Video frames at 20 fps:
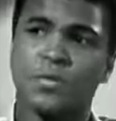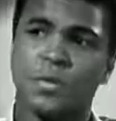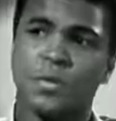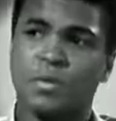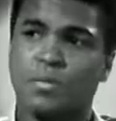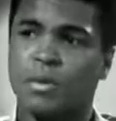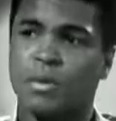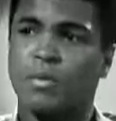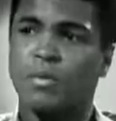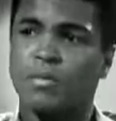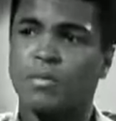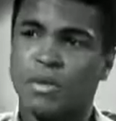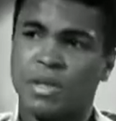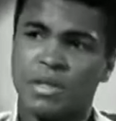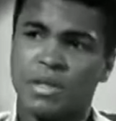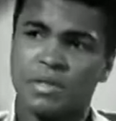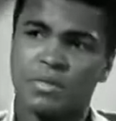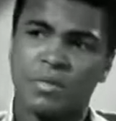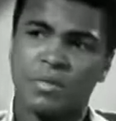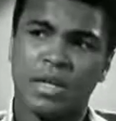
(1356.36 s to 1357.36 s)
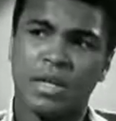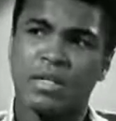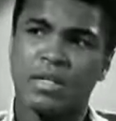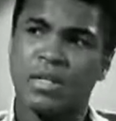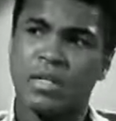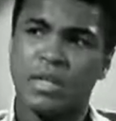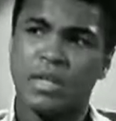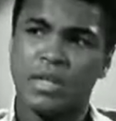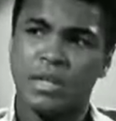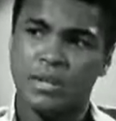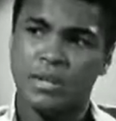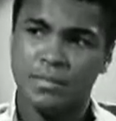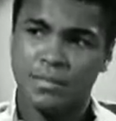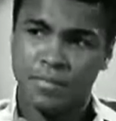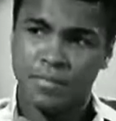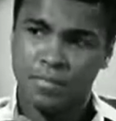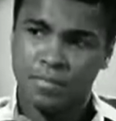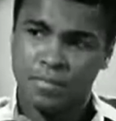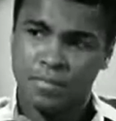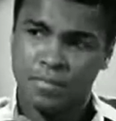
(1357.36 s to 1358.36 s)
They should want to be with me. That's the way I look at it.